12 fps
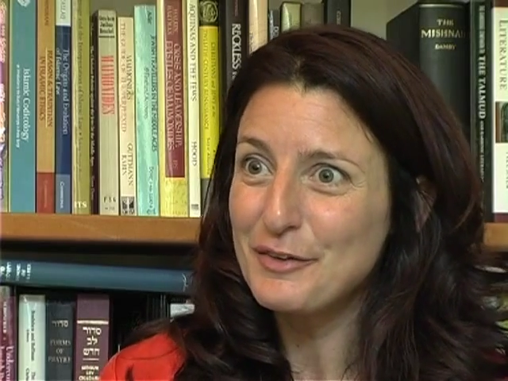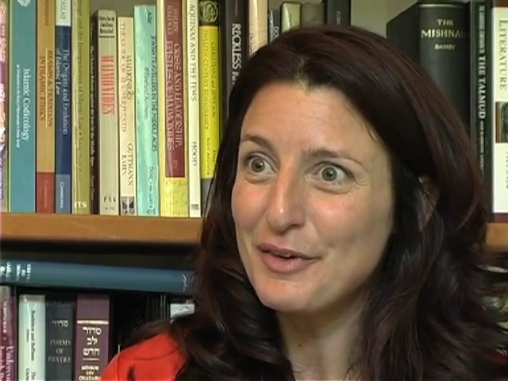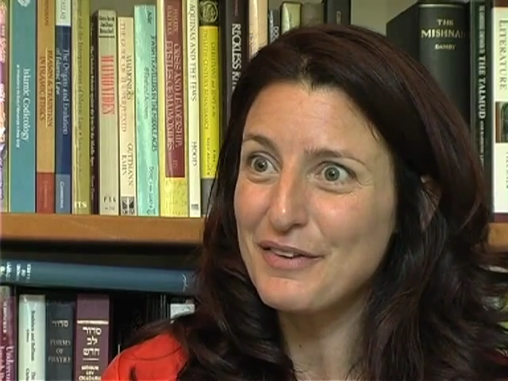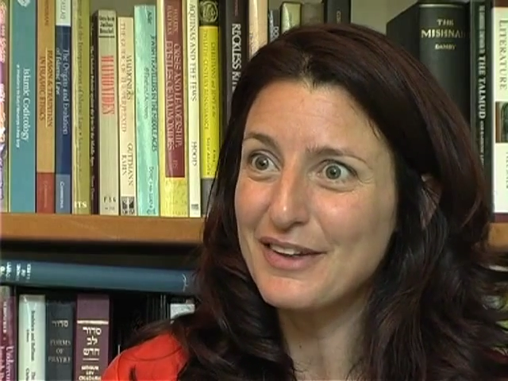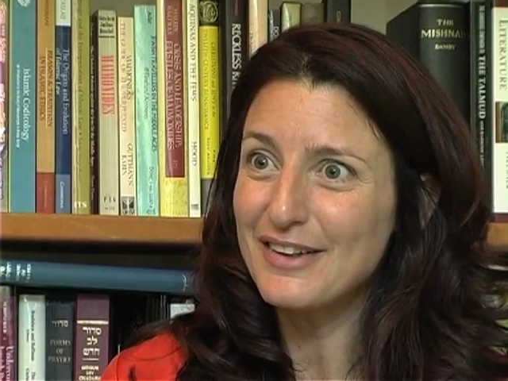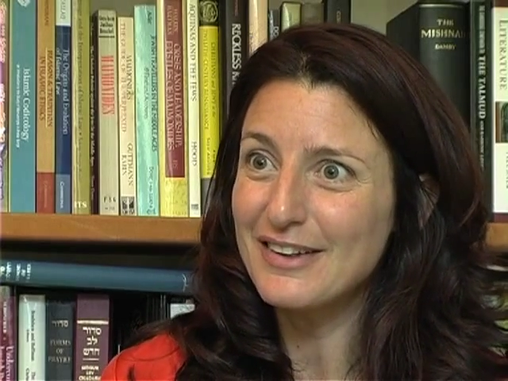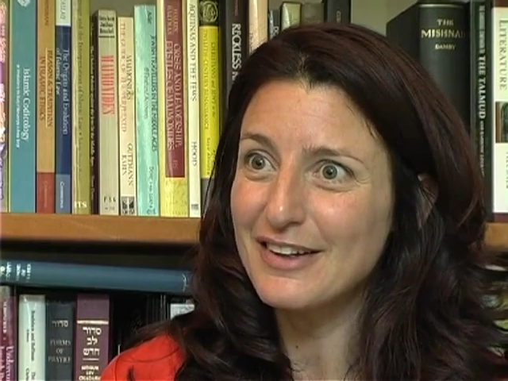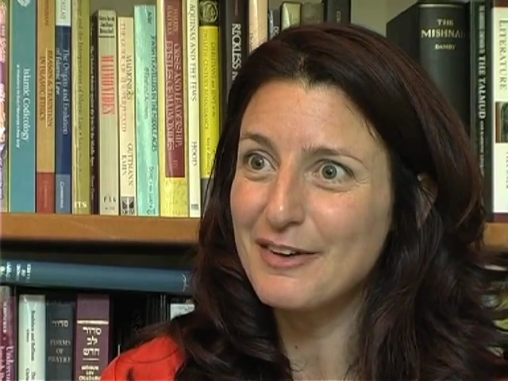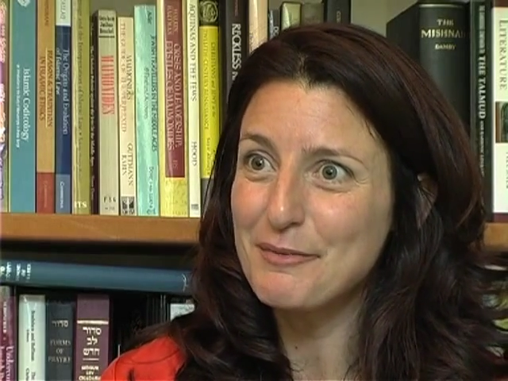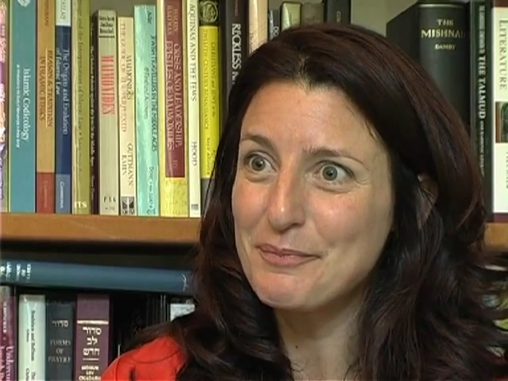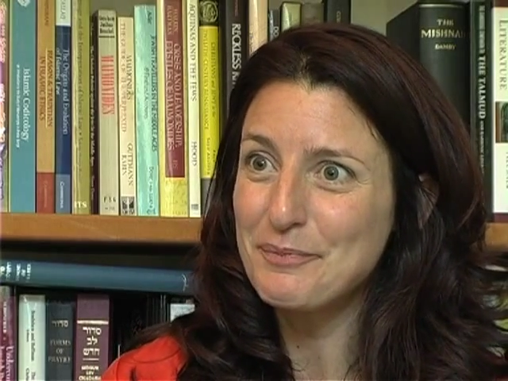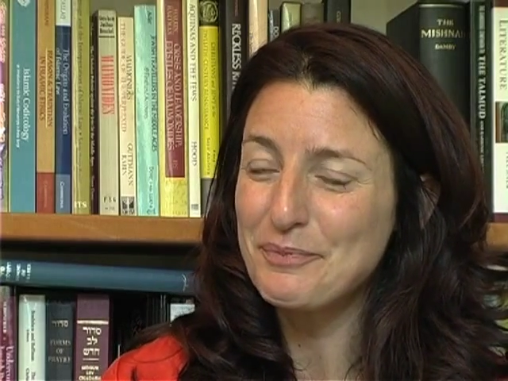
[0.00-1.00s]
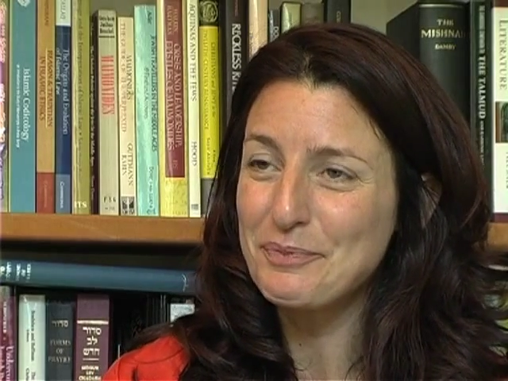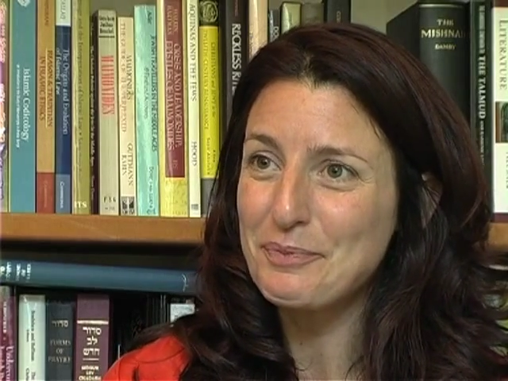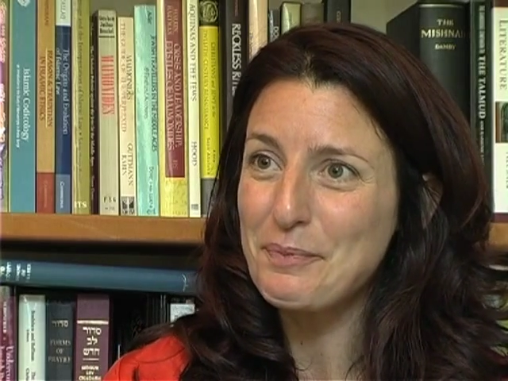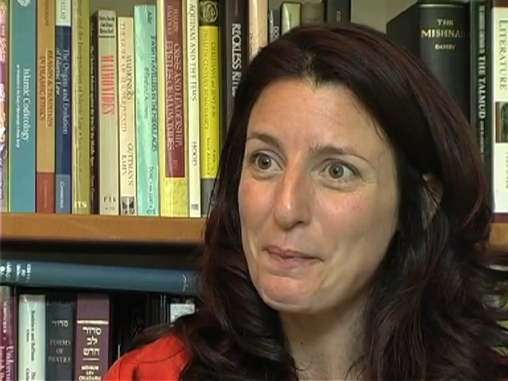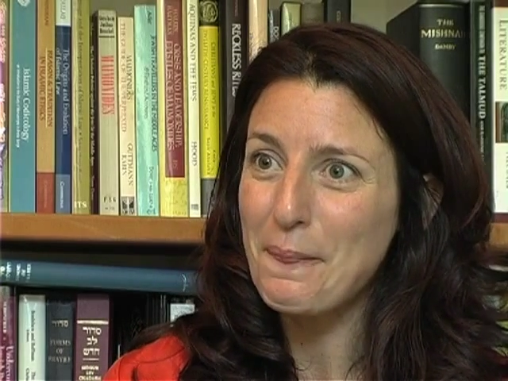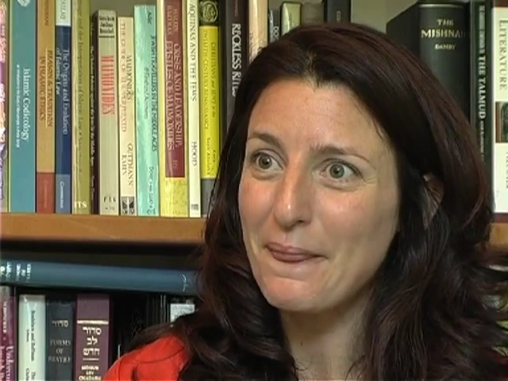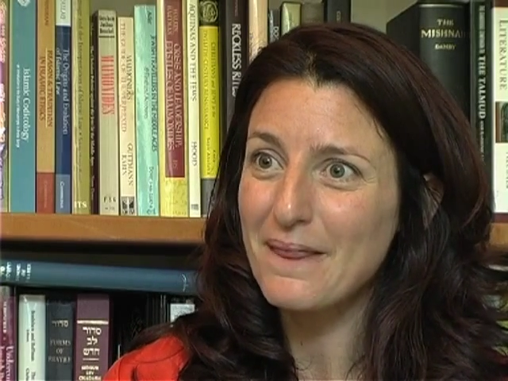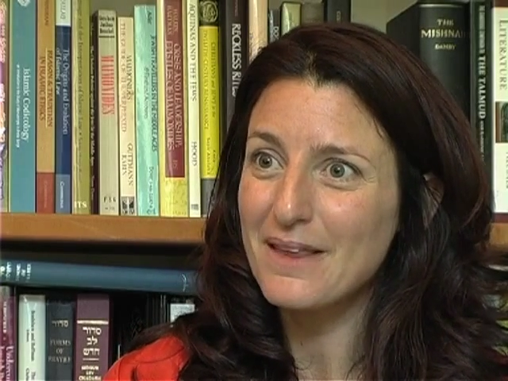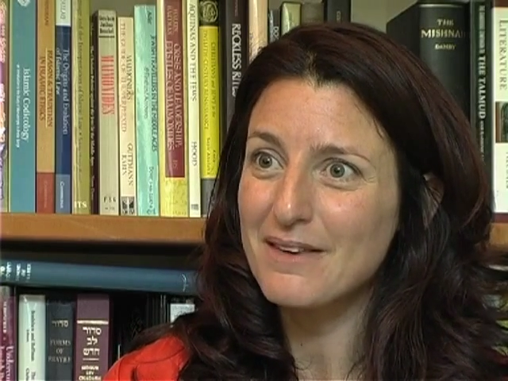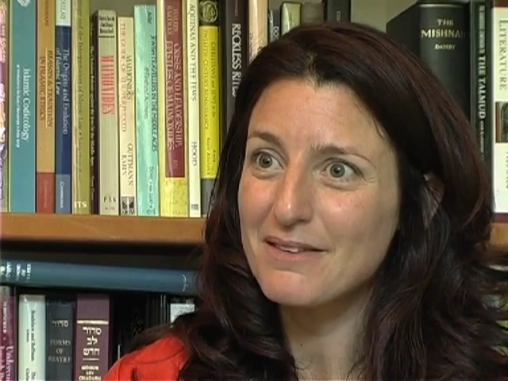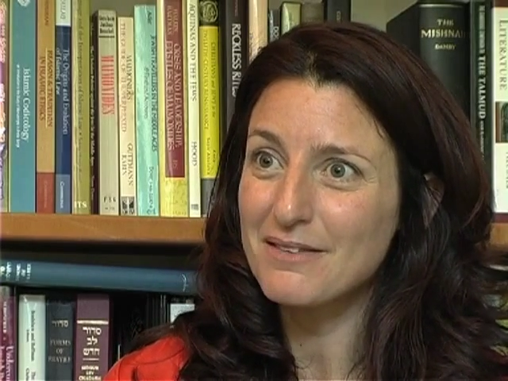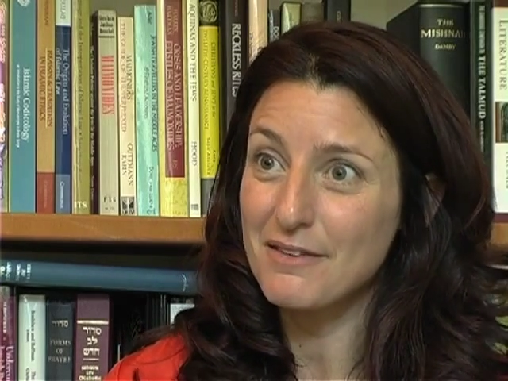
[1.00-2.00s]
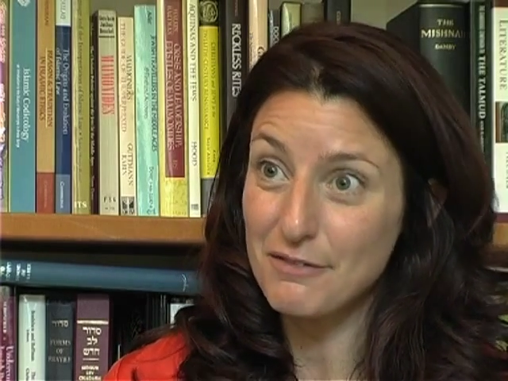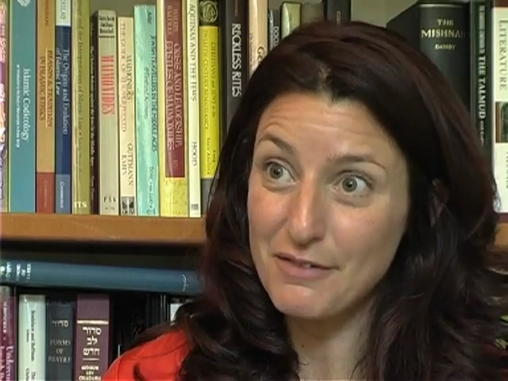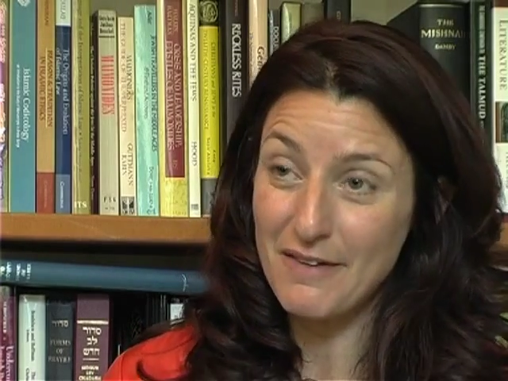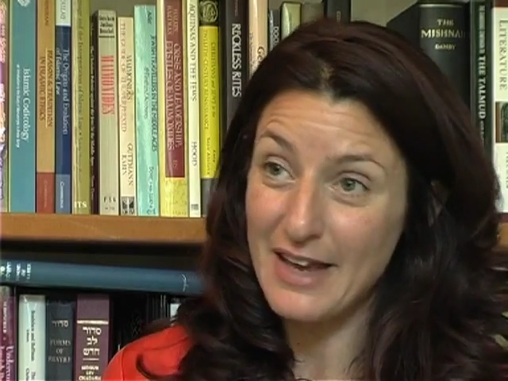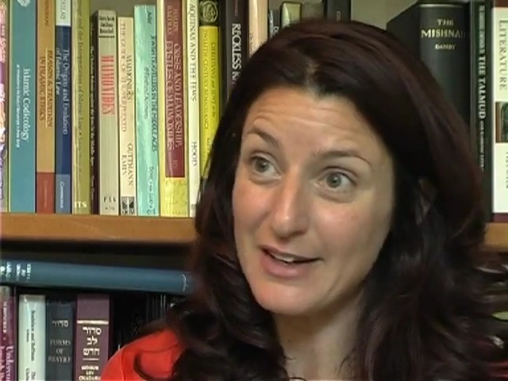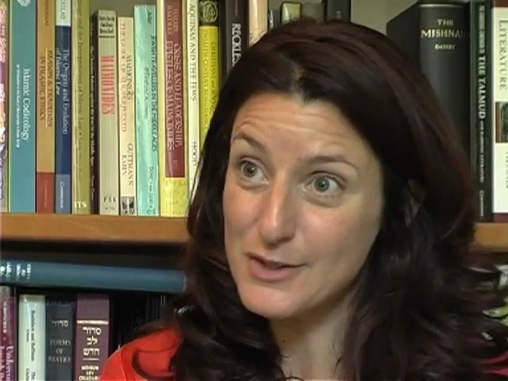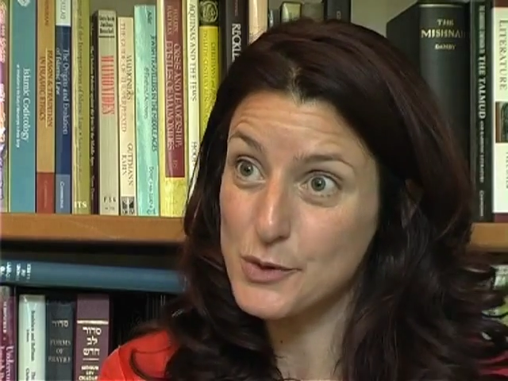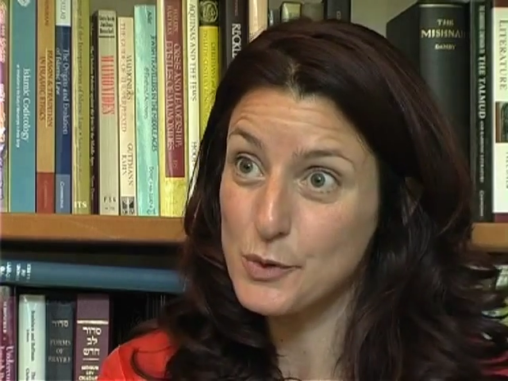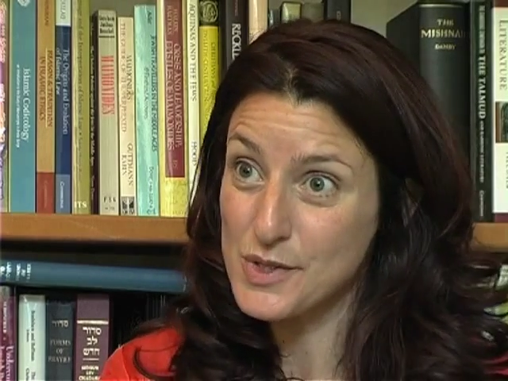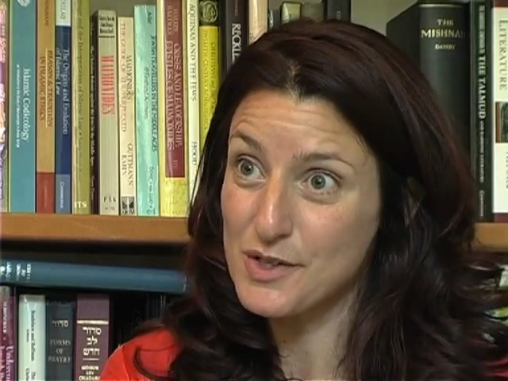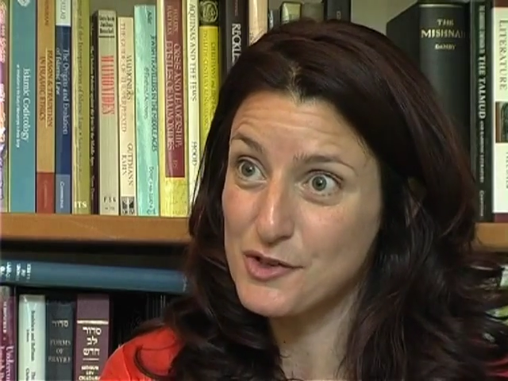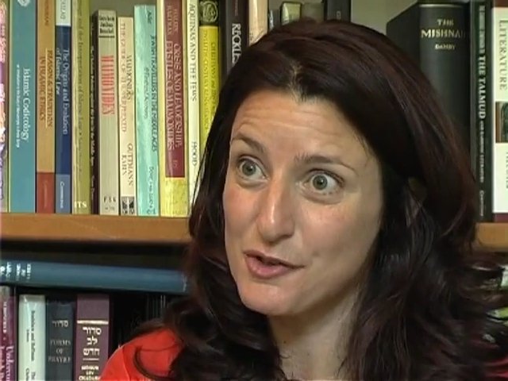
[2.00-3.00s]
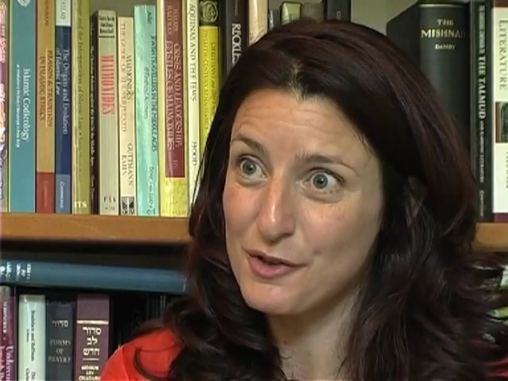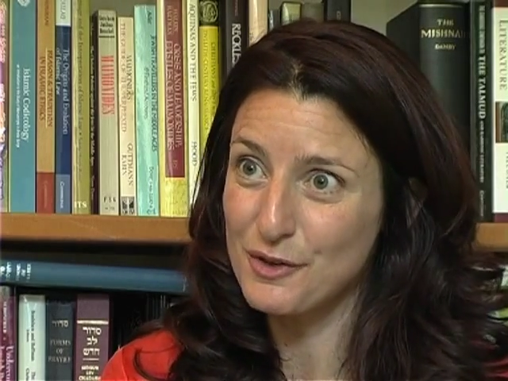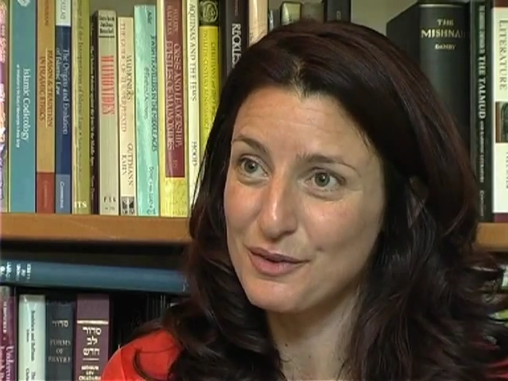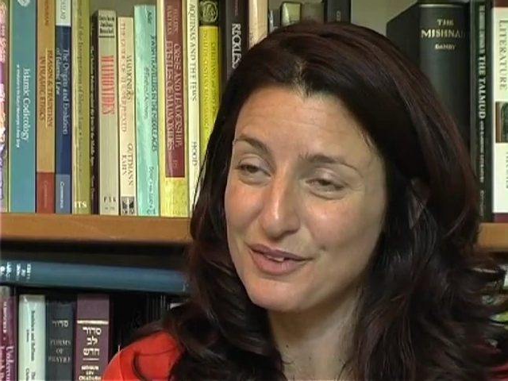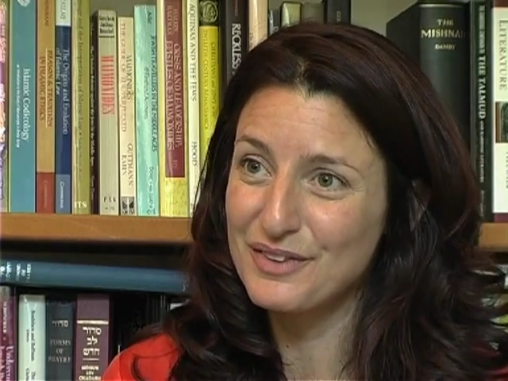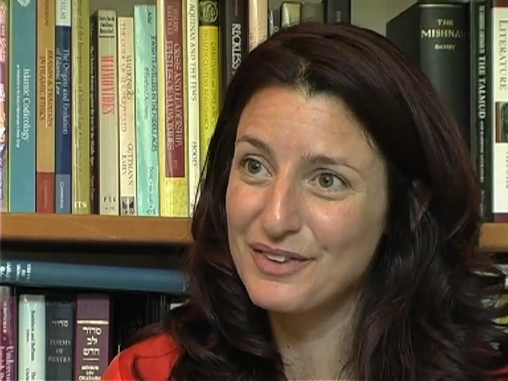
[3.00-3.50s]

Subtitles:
I think that is also true.